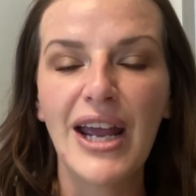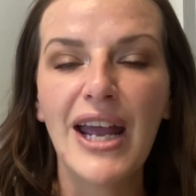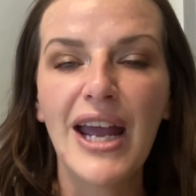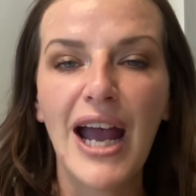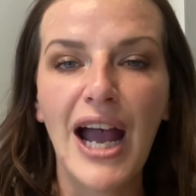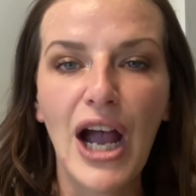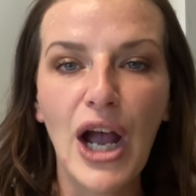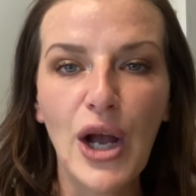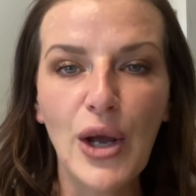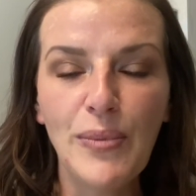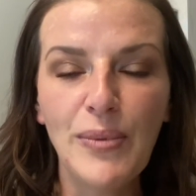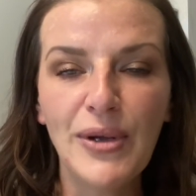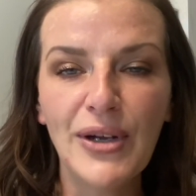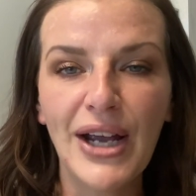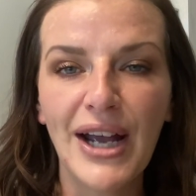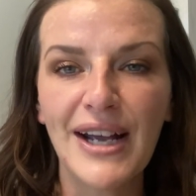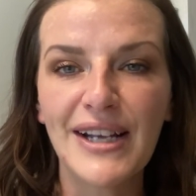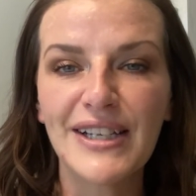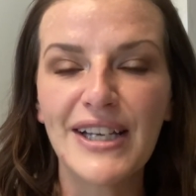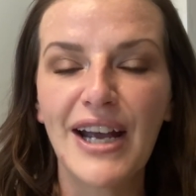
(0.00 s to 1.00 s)
I hope you
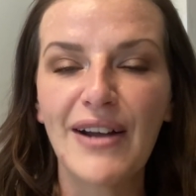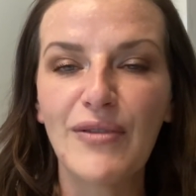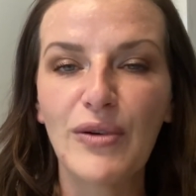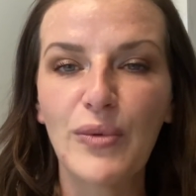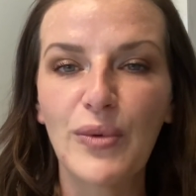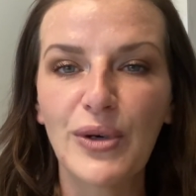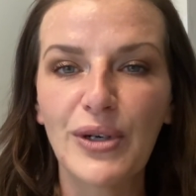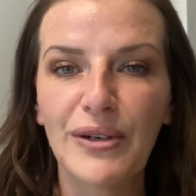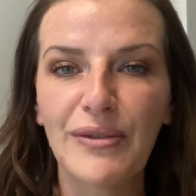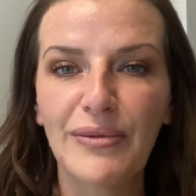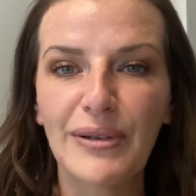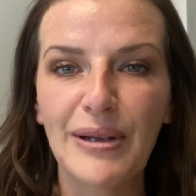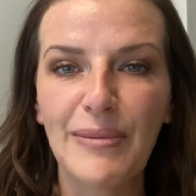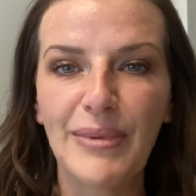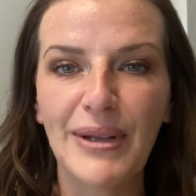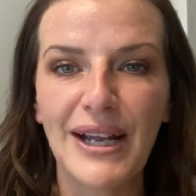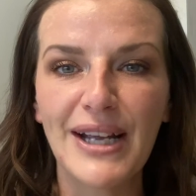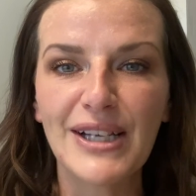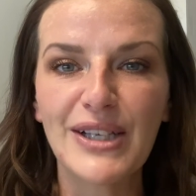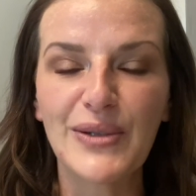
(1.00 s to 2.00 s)
guys have a wonderfully
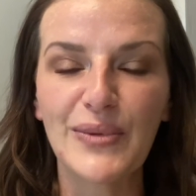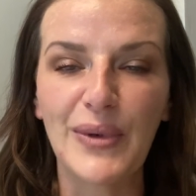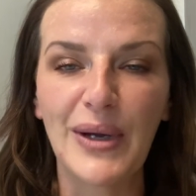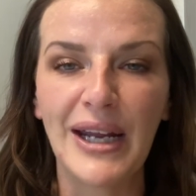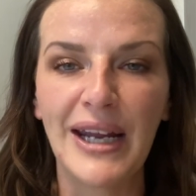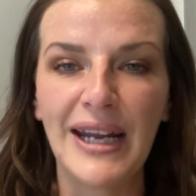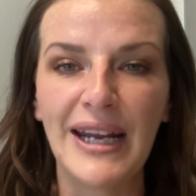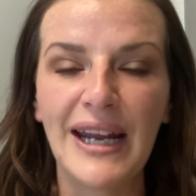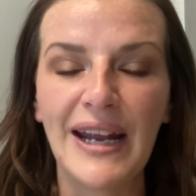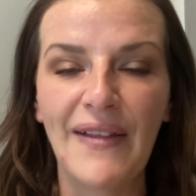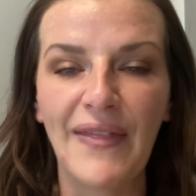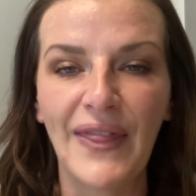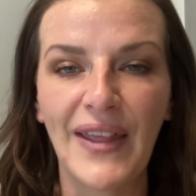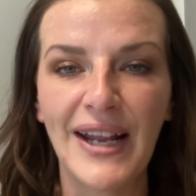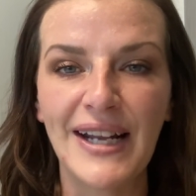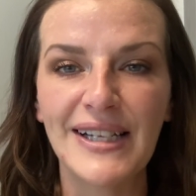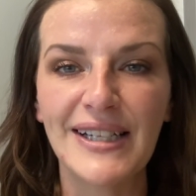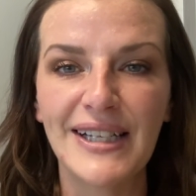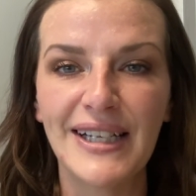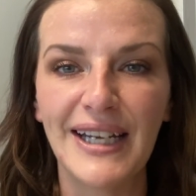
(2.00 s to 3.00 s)
blessed week, and
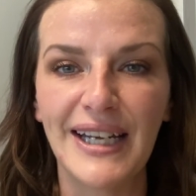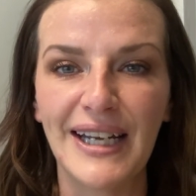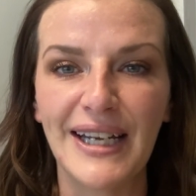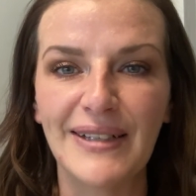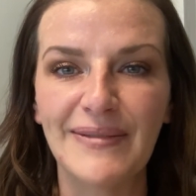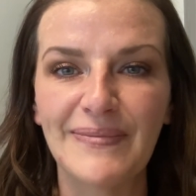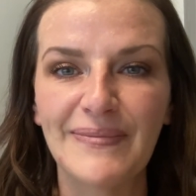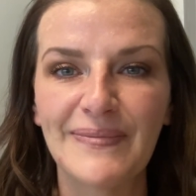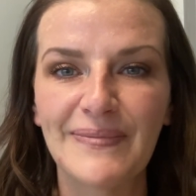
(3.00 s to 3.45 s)
thanks again.